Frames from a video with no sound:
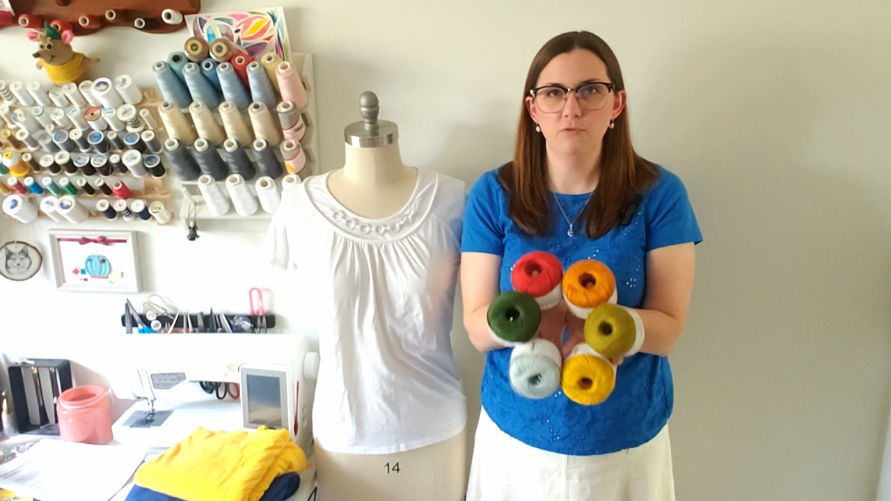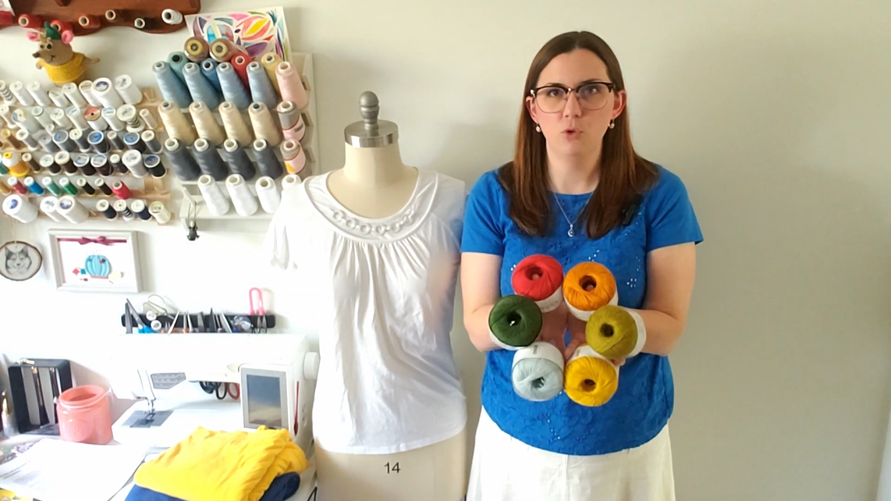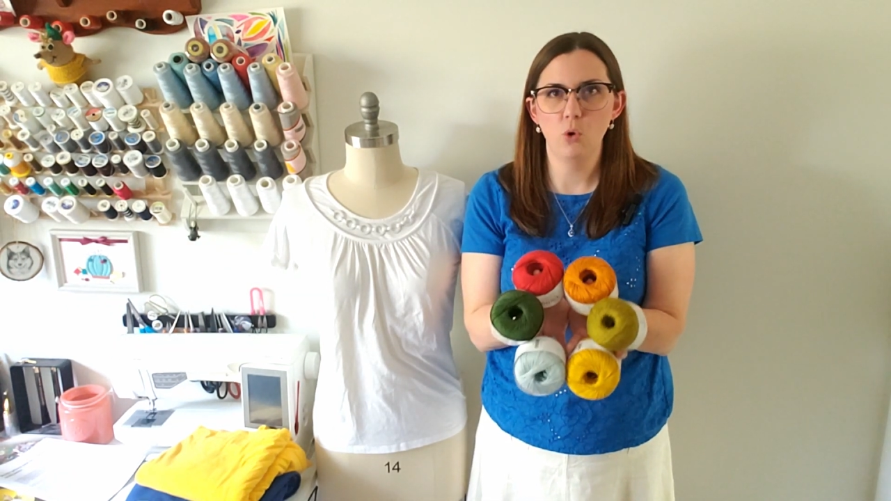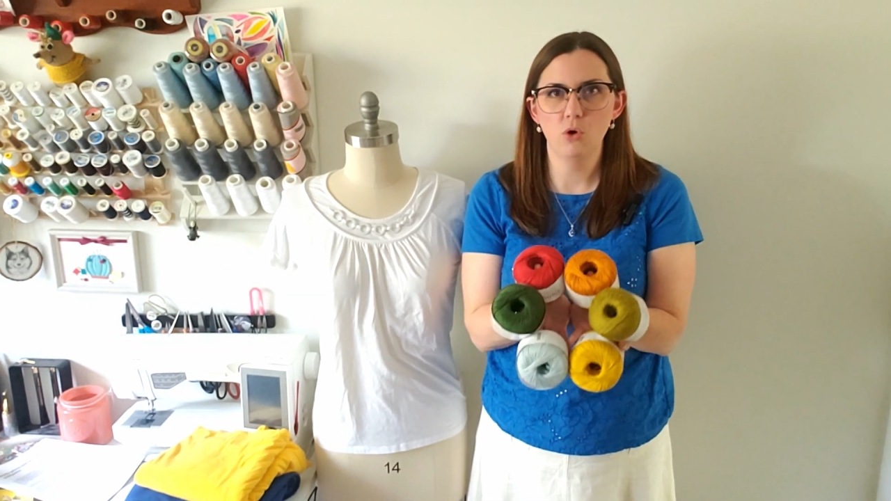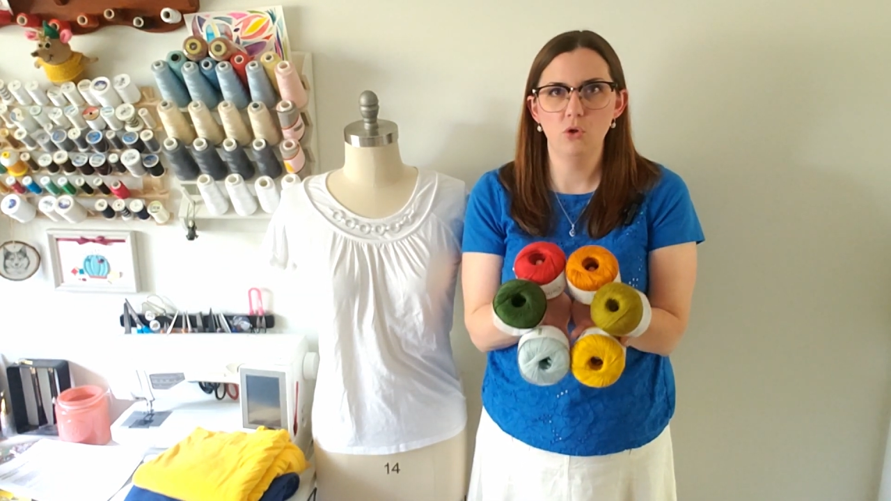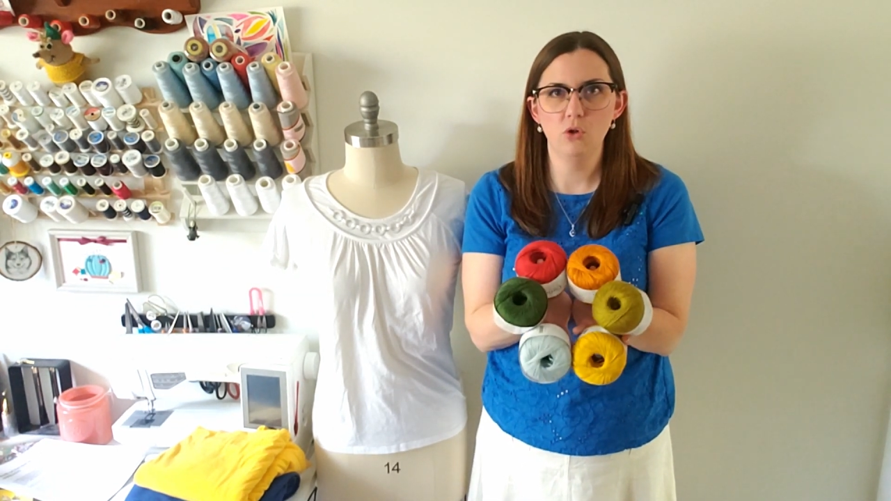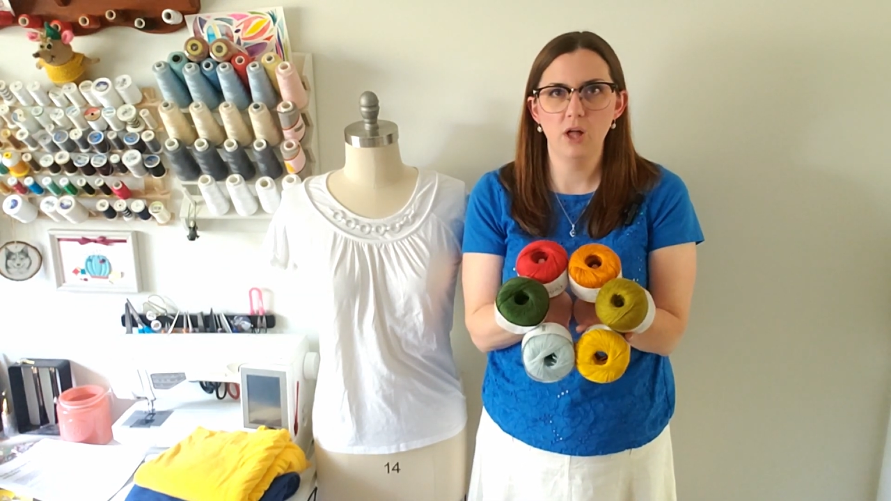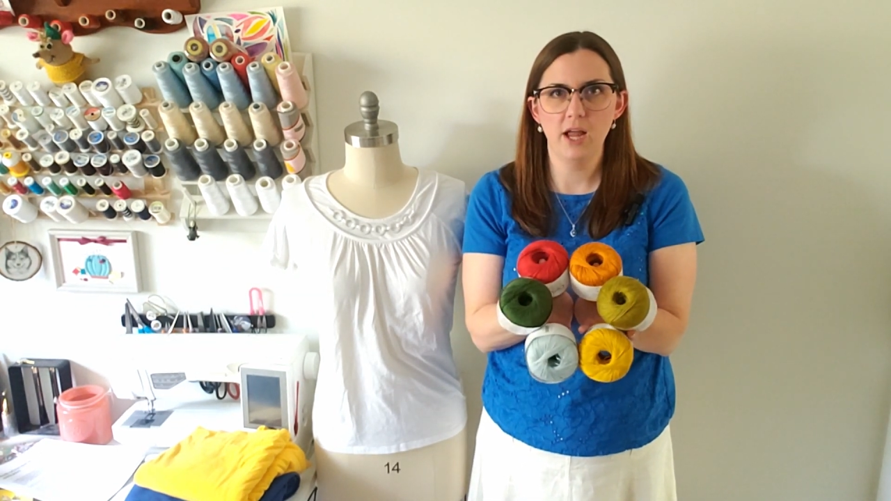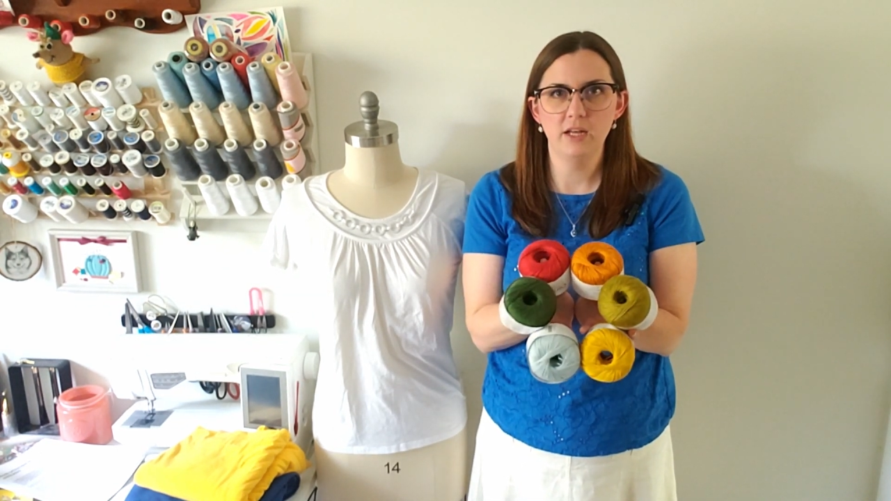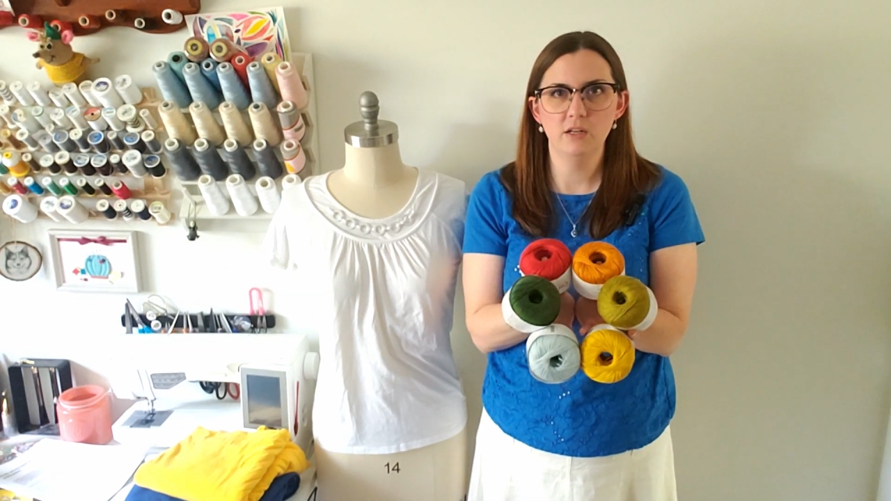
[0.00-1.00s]
floral
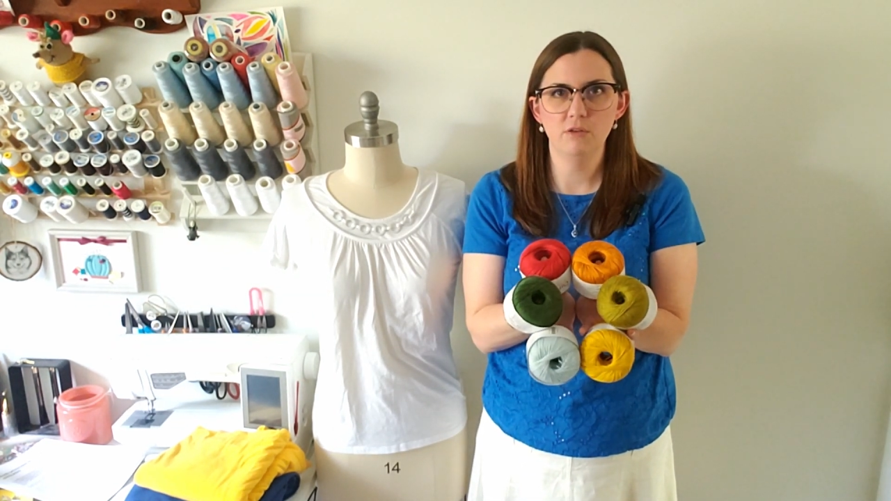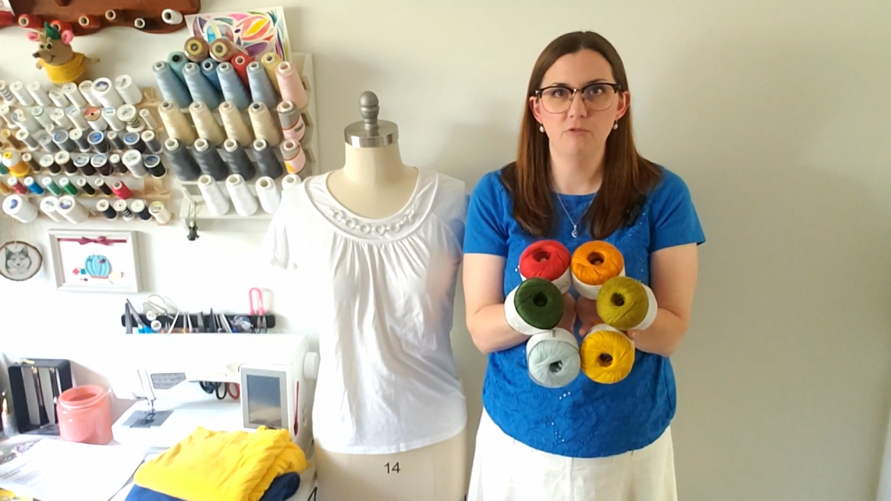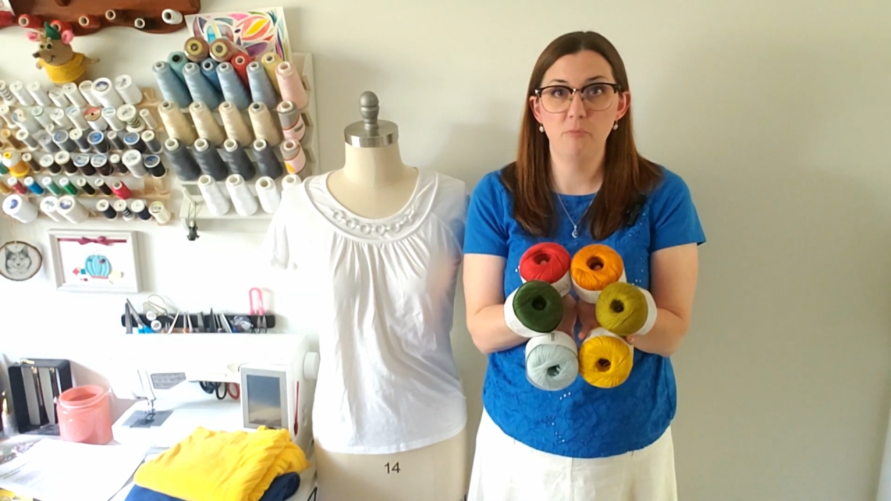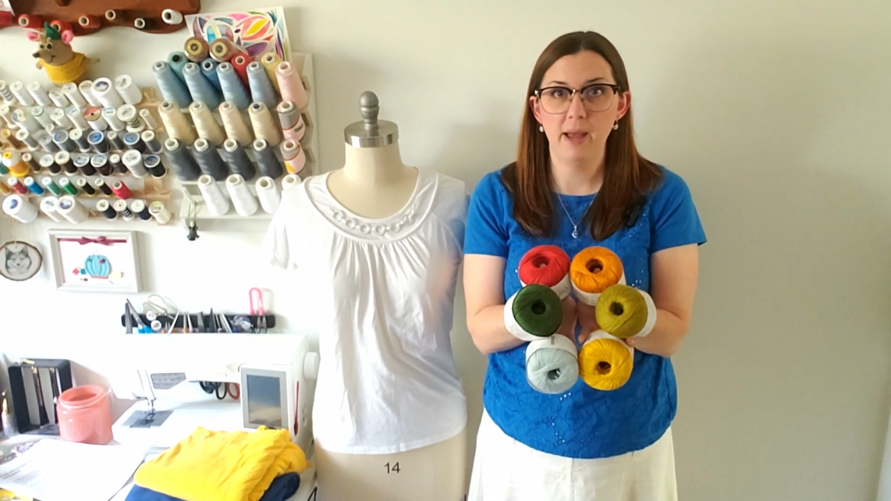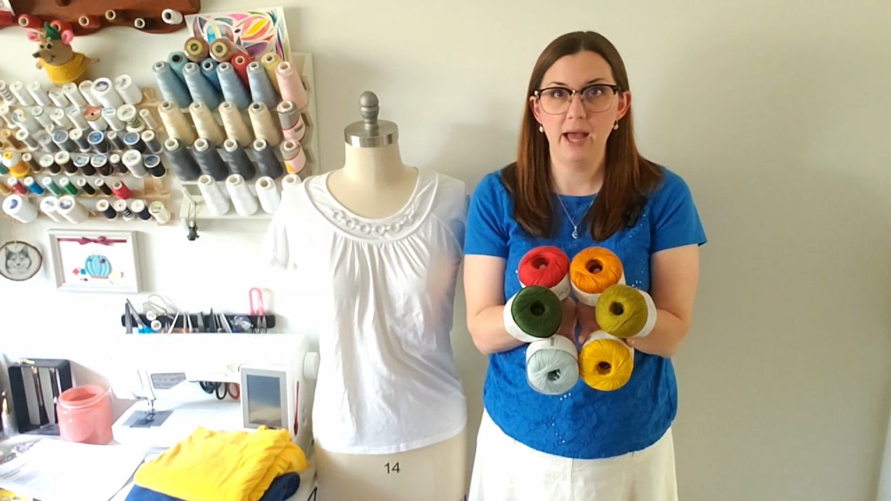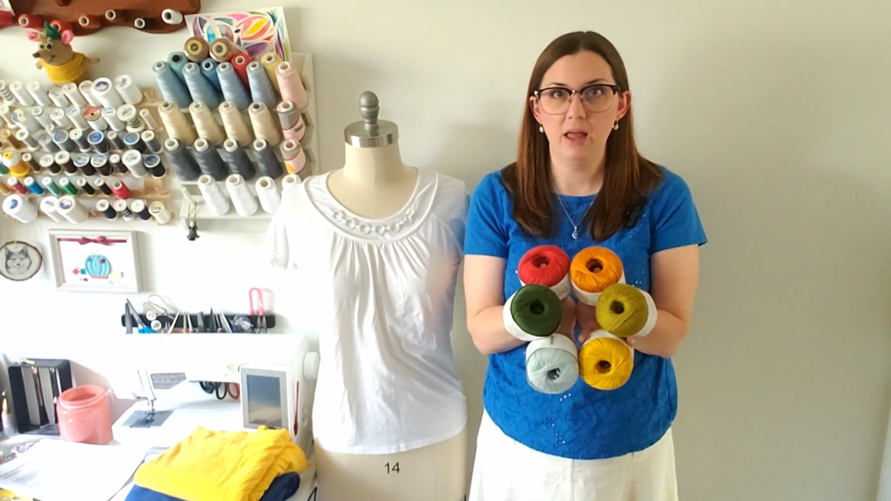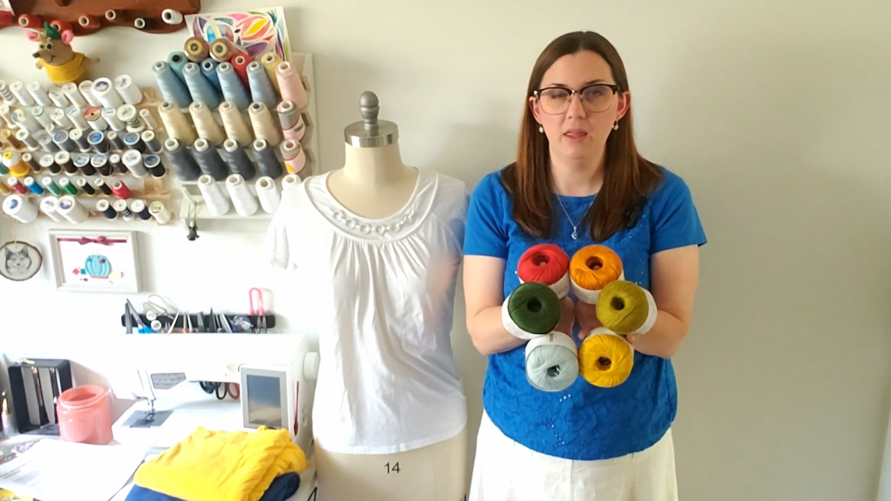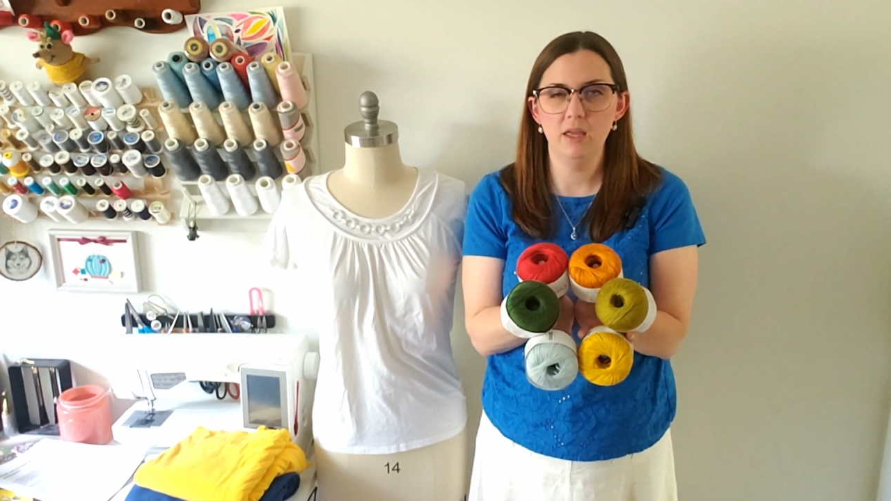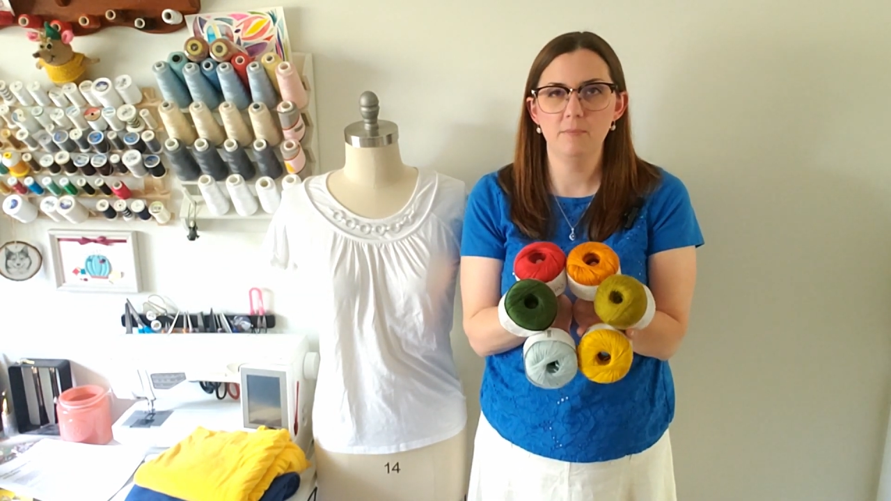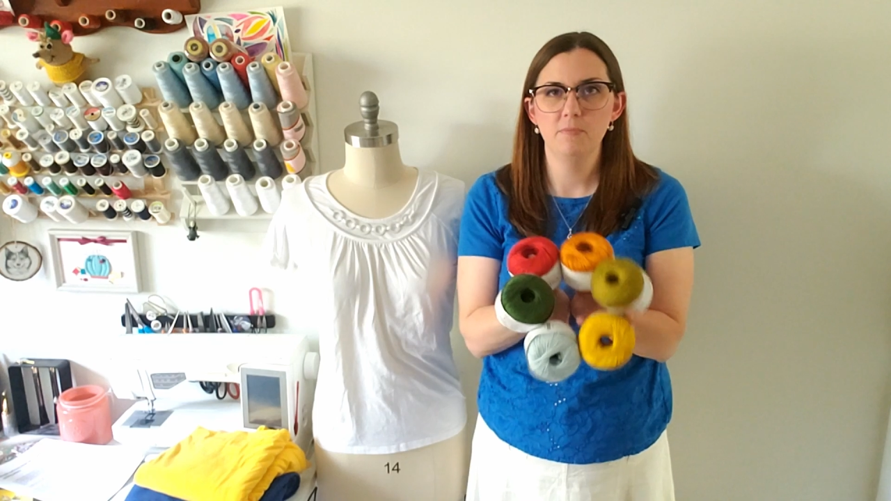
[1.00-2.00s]
kind of
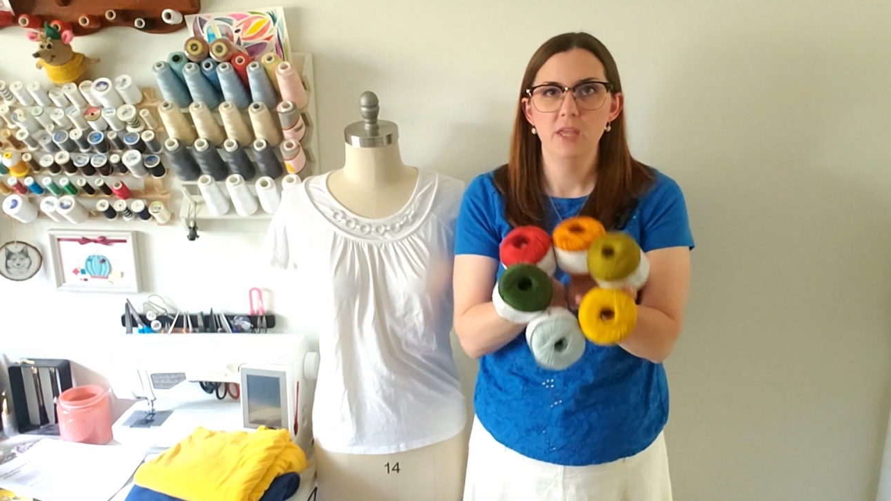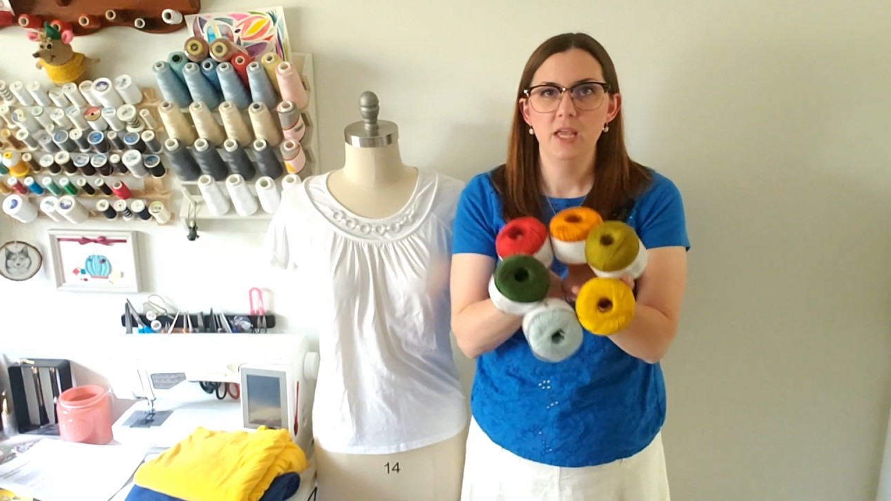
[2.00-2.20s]
palette.